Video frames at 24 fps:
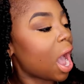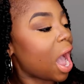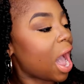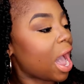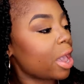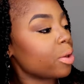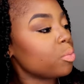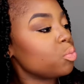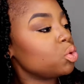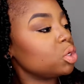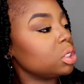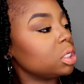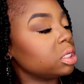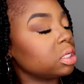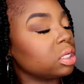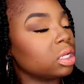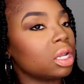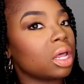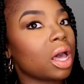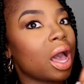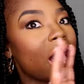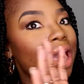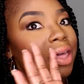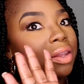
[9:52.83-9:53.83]

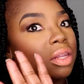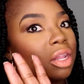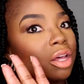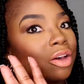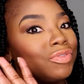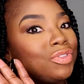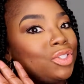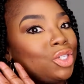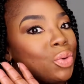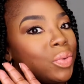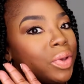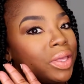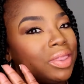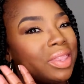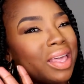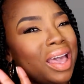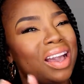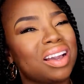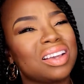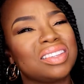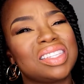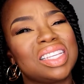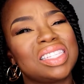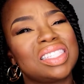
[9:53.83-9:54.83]
I love doing
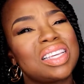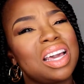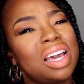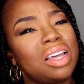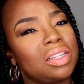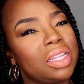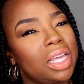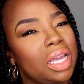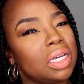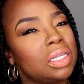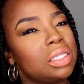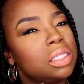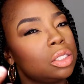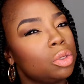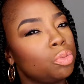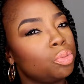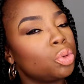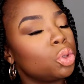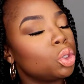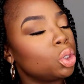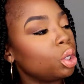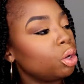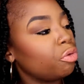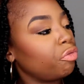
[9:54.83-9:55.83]
that because that's kind of like a
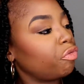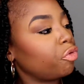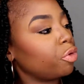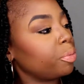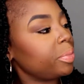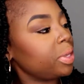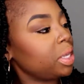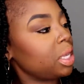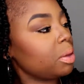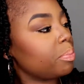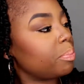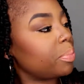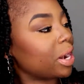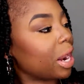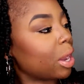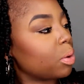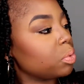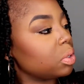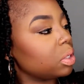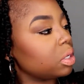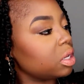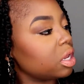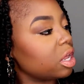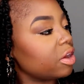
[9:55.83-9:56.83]
simple look for me, but I
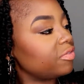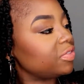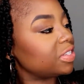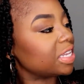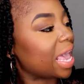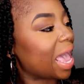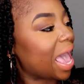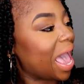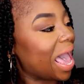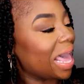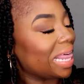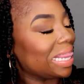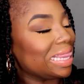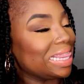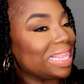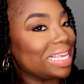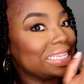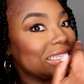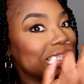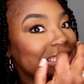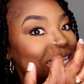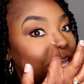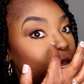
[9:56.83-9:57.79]
would love to add this